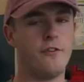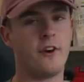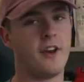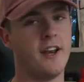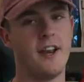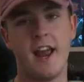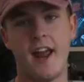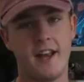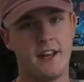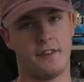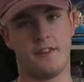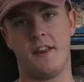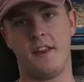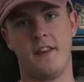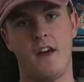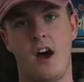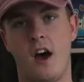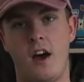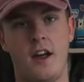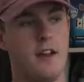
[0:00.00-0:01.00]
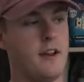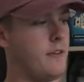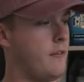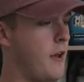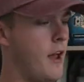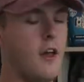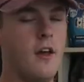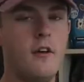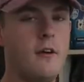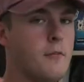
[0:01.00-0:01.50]
fucking anything that I
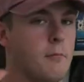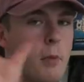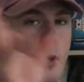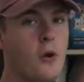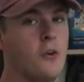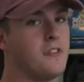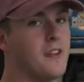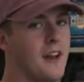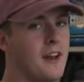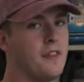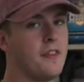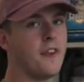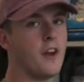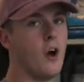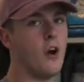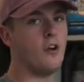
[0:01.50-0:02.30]
post anything